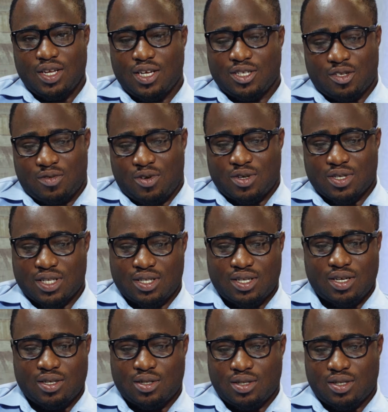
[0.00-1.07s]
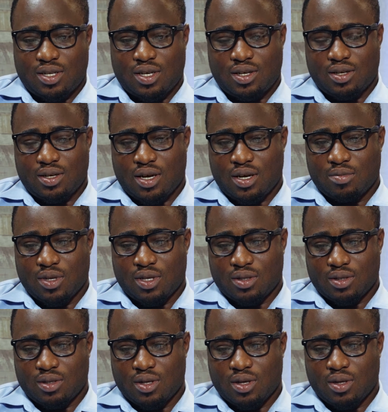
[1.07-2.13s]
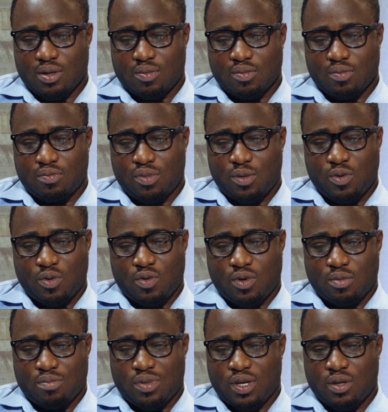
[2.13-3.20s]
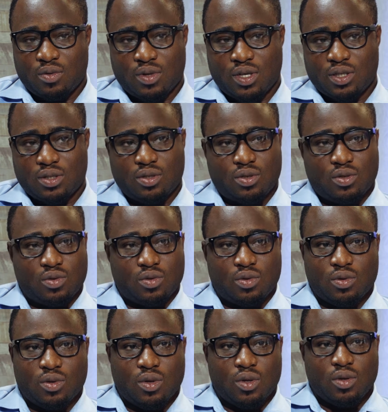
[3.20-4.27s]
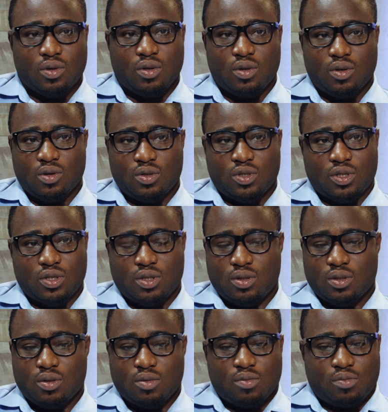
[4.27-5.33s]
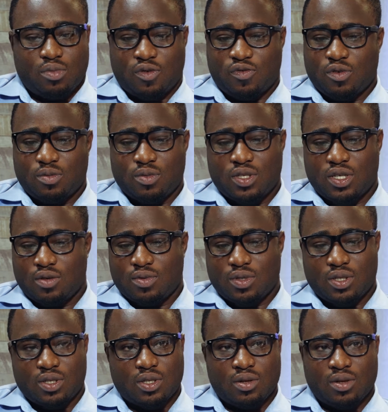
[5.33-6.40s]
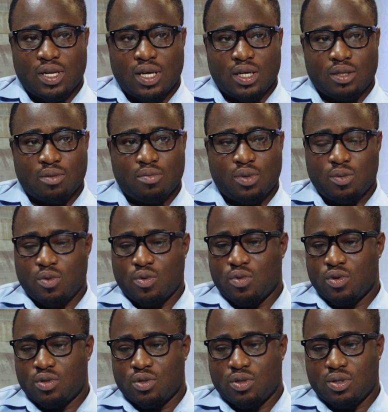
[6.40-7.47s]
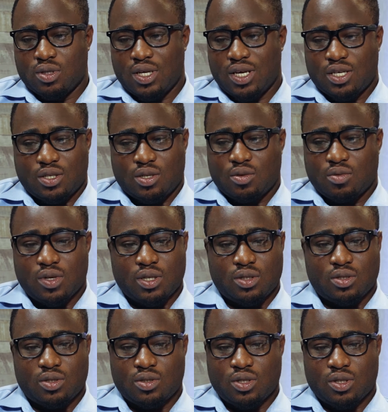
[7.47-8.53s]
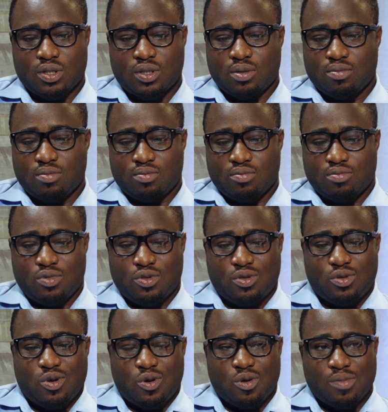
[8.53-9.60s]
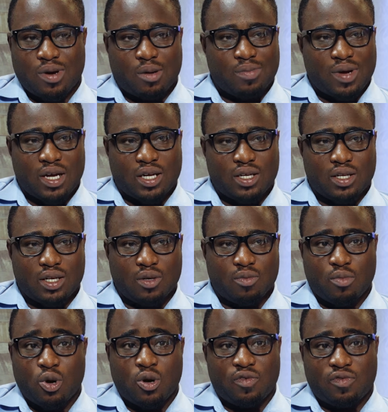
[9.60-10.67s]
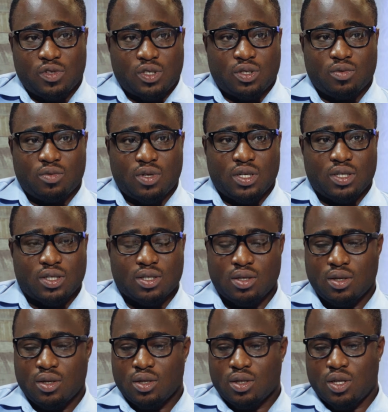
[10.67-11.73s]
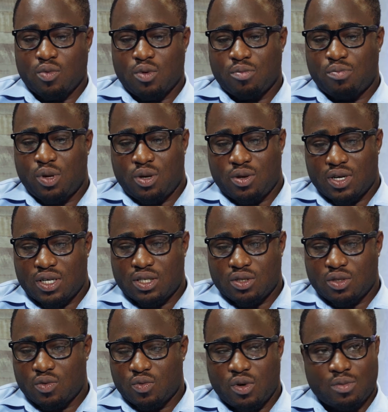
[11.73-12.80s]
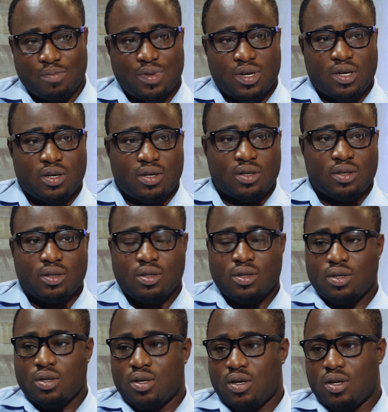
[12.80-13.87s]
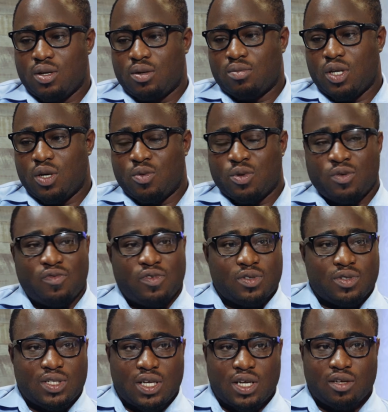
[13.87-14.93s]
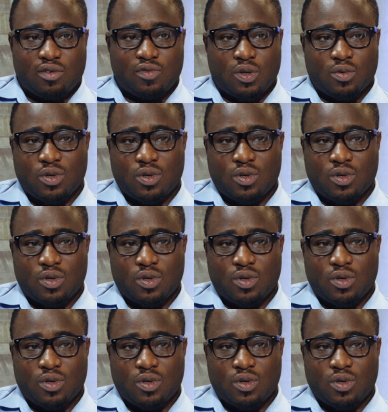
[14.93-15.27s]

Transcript: Yes, of course, it's here to stay. I mean, um, people want better ways to, you know, just perform services online. People want easier ways to just go about banking and more efficient ways. They want P O Ss to work better. Um, they want to feel safe.